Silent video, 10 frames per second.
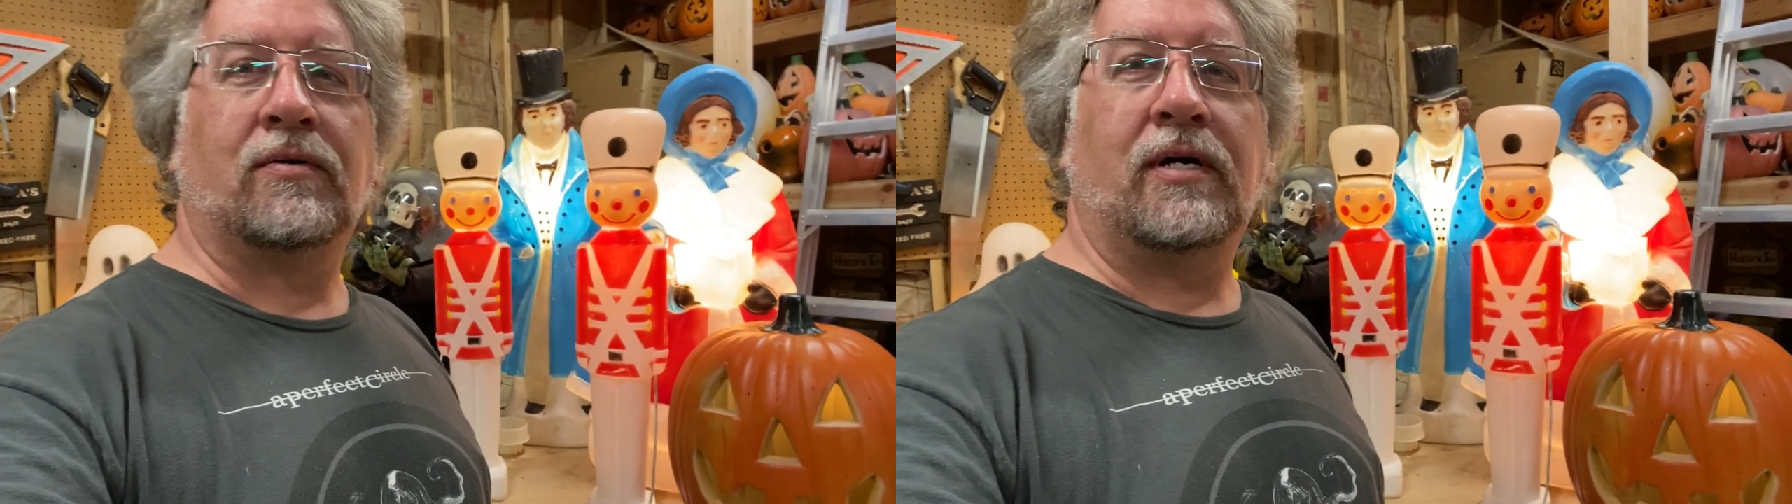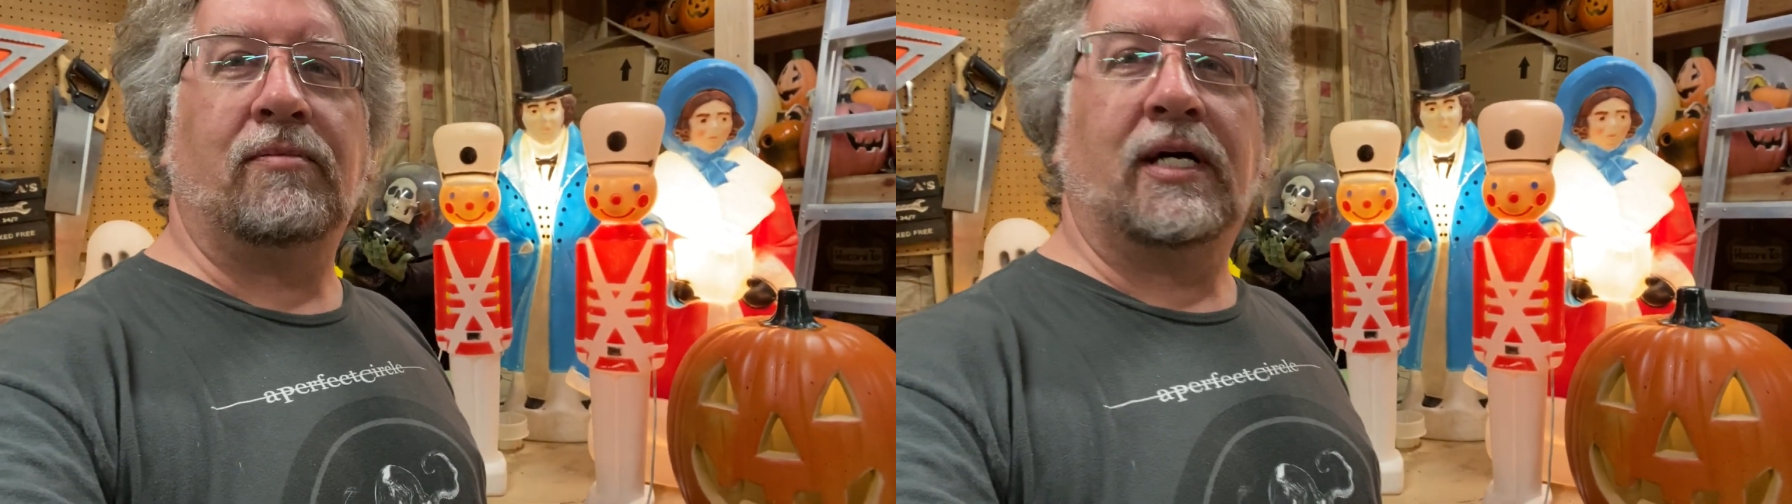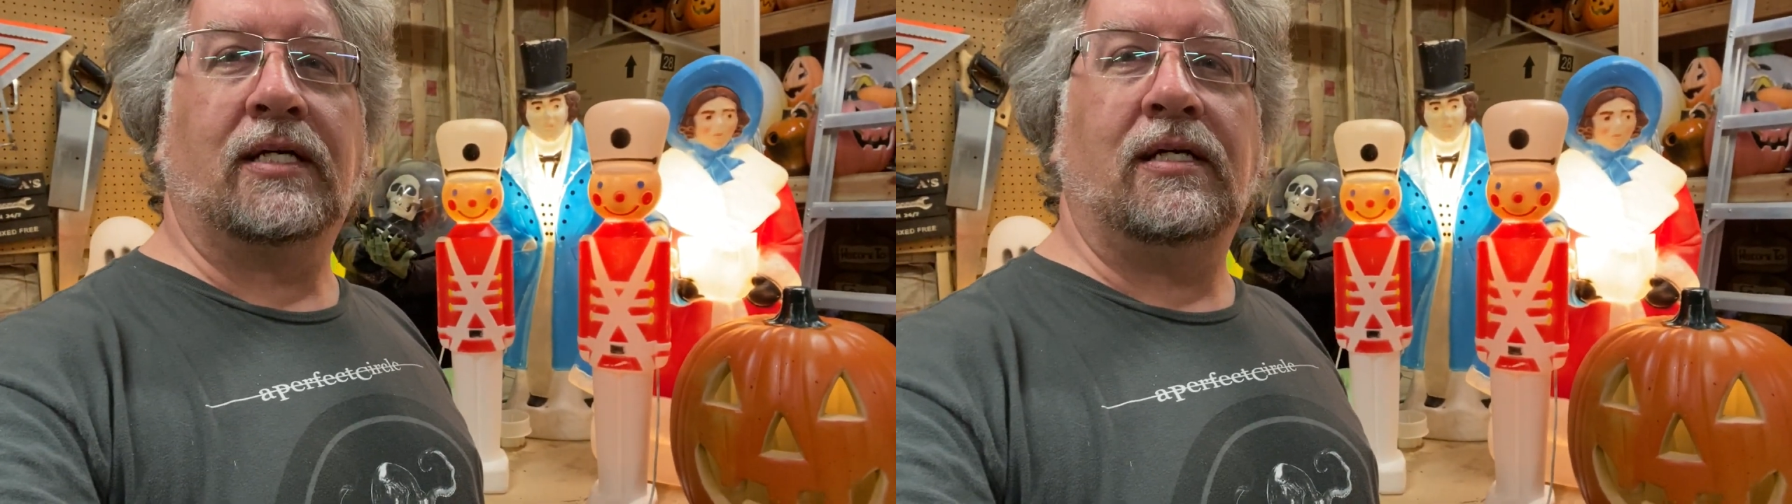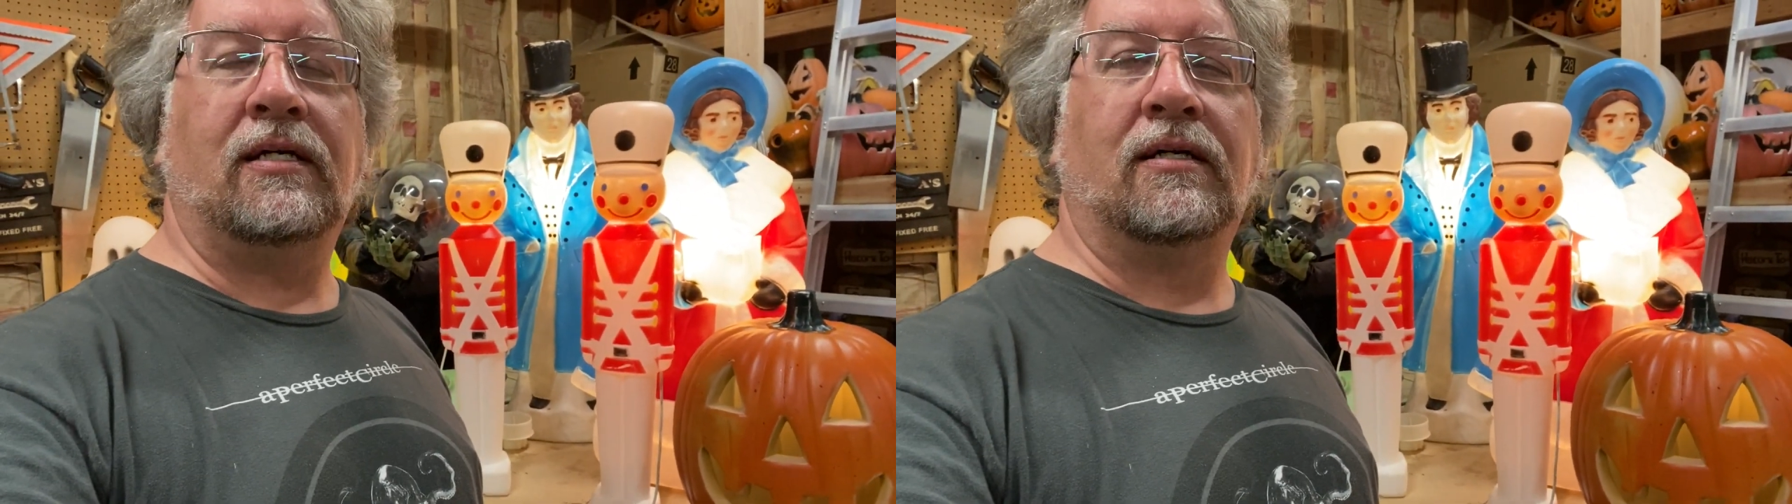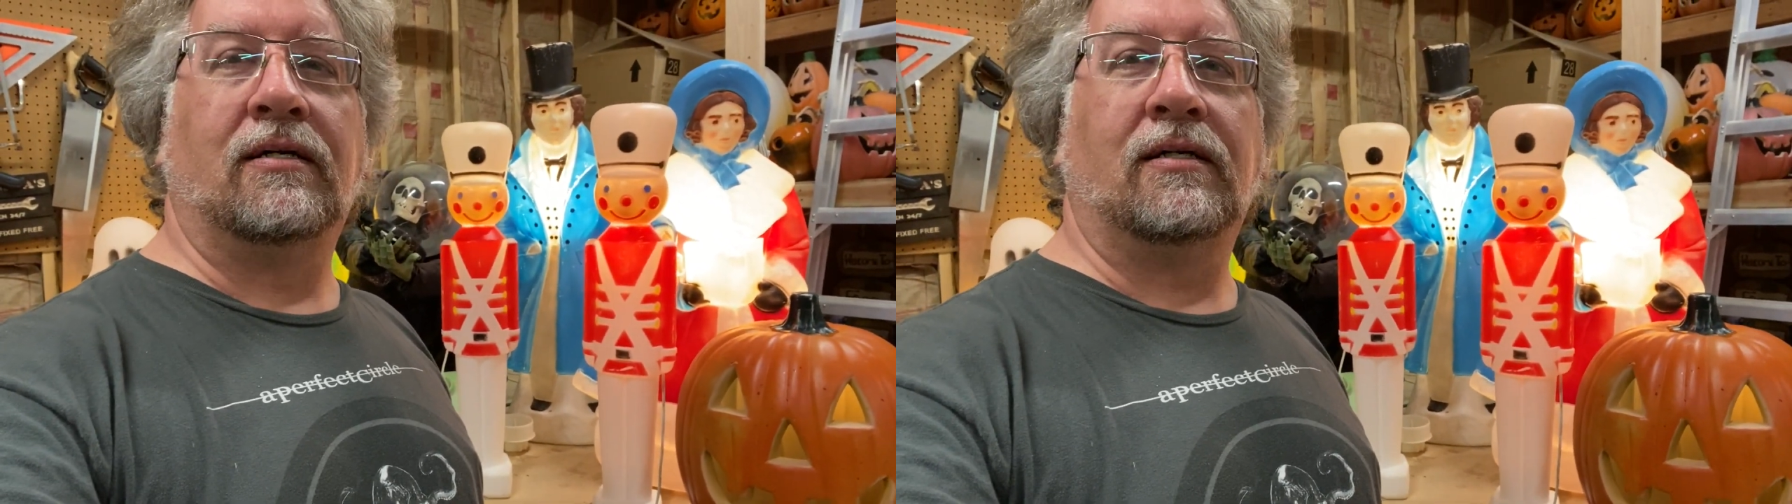right back
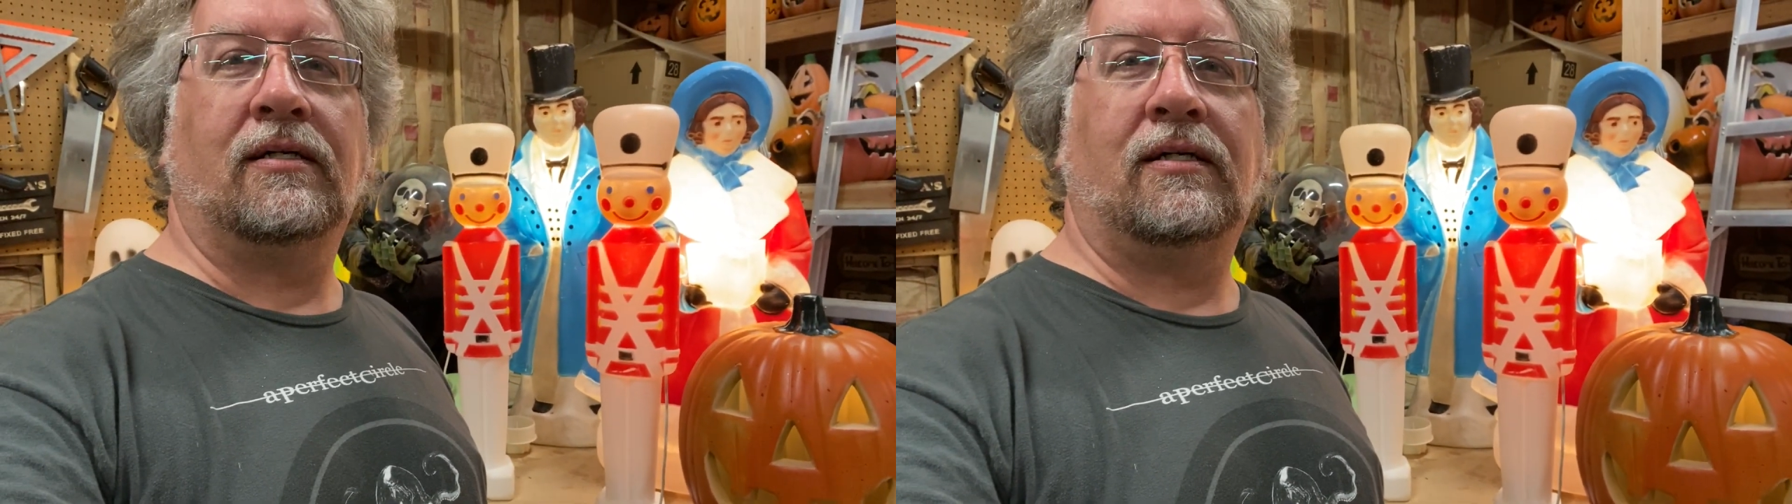here.